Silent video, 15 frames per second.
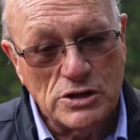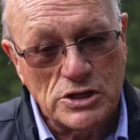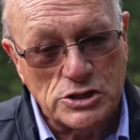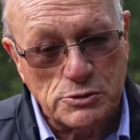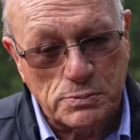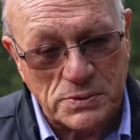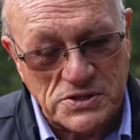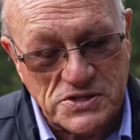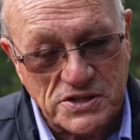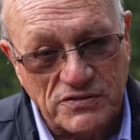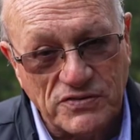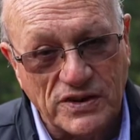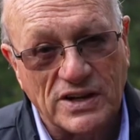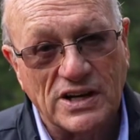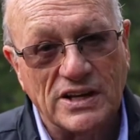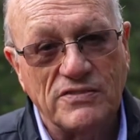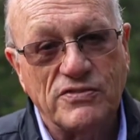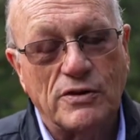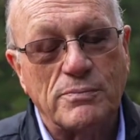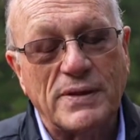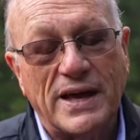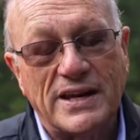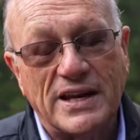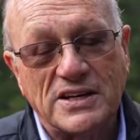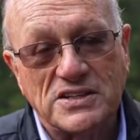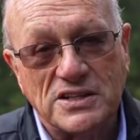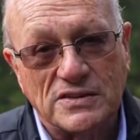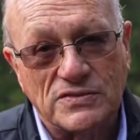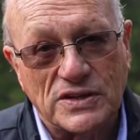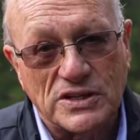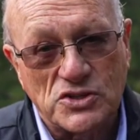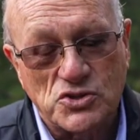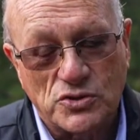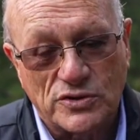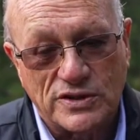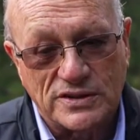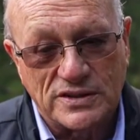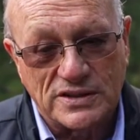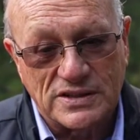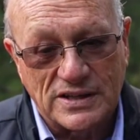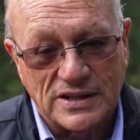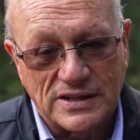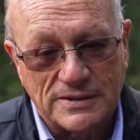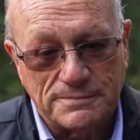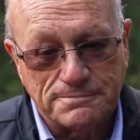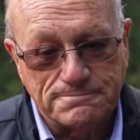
specifically from that activity during the day.